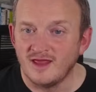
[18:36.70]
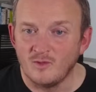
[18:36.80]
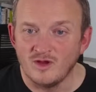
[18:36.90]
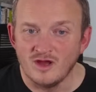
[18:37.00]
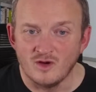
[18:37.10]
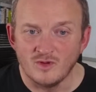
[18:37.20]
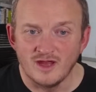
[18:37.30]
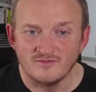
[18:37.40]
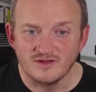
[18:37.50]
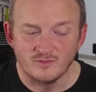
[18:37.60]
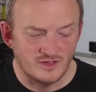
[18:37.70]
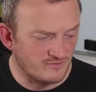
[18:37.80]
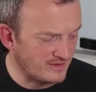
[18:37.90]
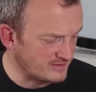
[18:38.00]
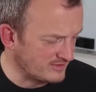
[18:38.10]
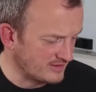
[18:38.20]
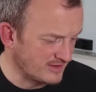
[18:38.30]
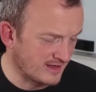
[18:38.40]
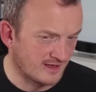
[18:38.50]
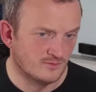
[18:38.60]
There we are. We have another winner. In fact, I think
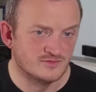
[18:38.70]
that